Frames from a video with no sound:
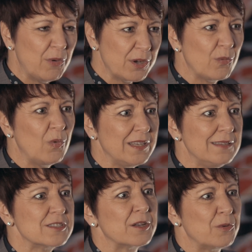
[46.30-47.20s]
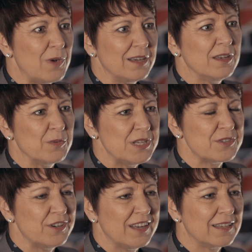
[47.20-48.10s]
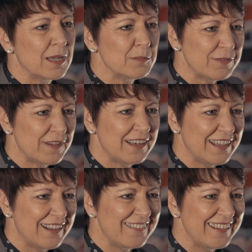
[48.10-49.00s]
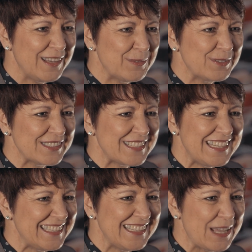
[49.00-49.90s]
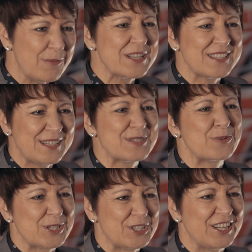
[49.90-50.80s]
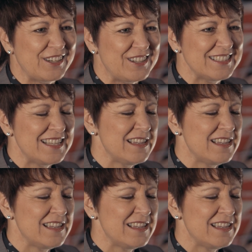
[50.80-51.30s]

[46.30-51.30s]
I wonder what he's going to want in return. And come to find out, that wasn't his question at all.